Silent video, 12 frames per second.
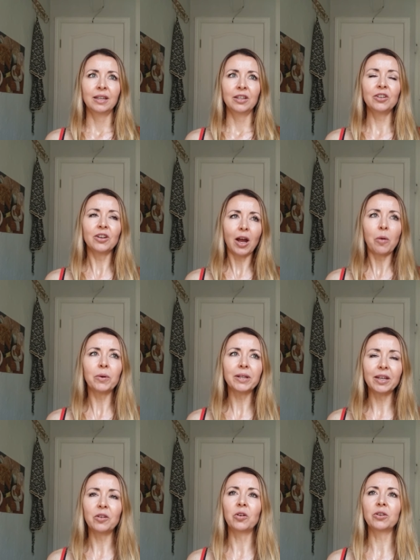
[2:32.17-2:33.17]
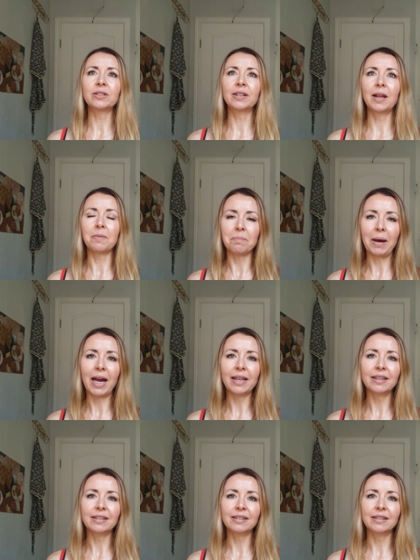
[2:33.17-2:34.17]
you know, I would get hooked in and buy
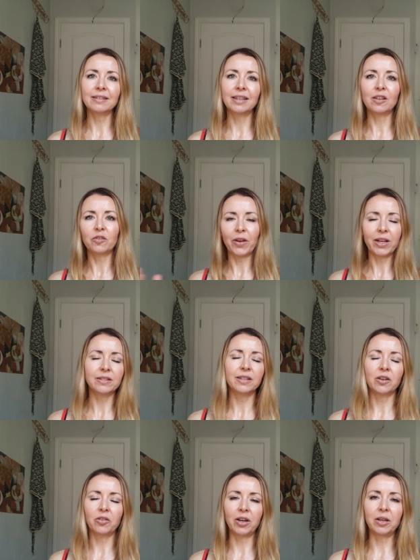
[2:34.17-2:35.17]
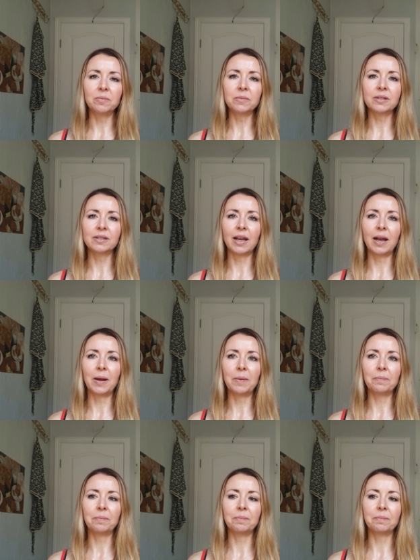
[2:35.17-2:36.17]
these, these fancy creams,
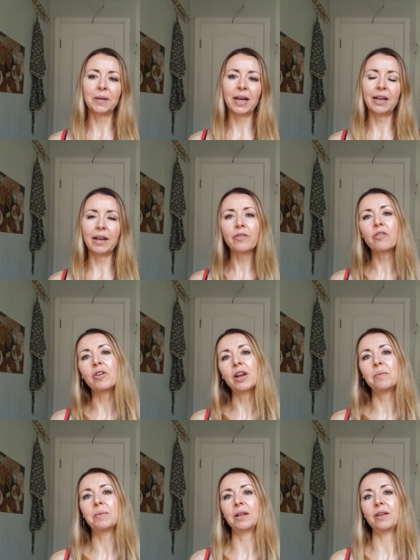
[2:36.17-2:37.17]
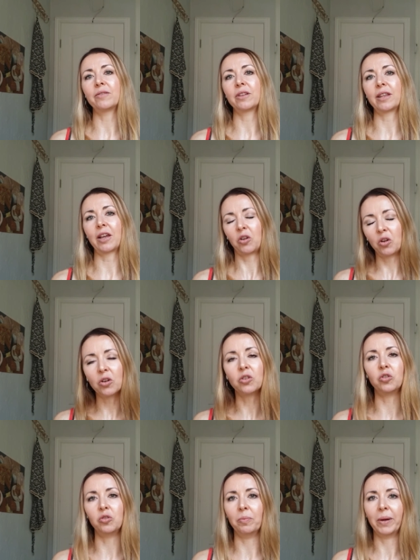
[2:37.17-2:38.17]
um, but I never really believed that they could
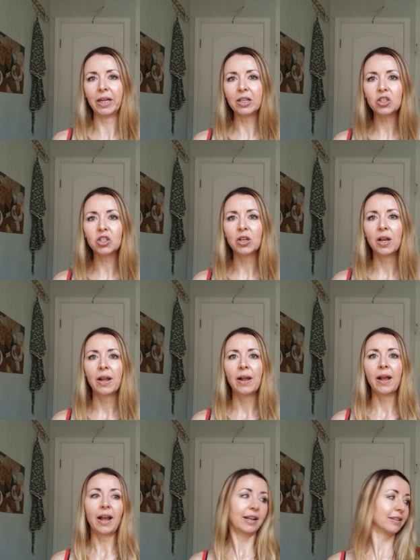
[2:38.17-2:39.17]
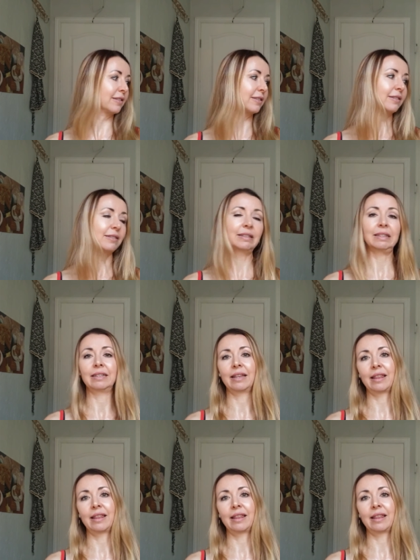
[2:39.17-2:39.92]
do much until